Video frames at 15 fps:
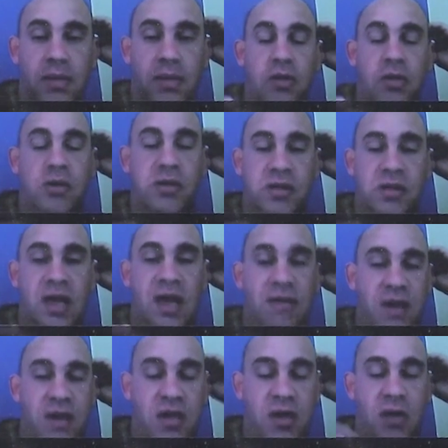Because
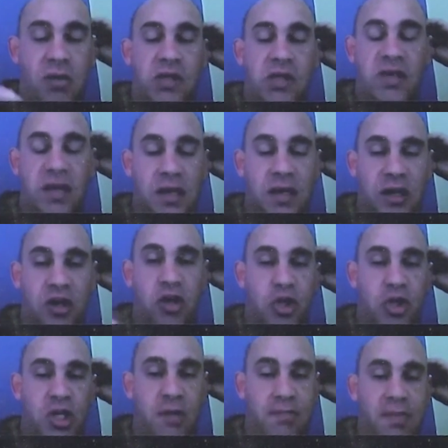every time we send a new
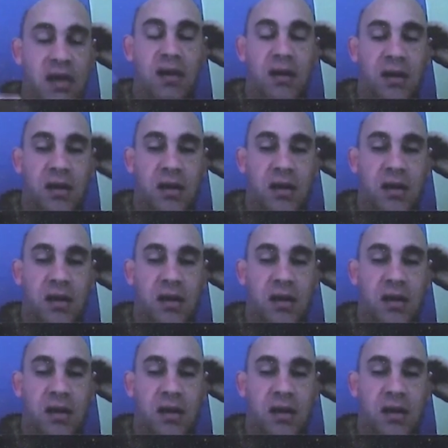shipment,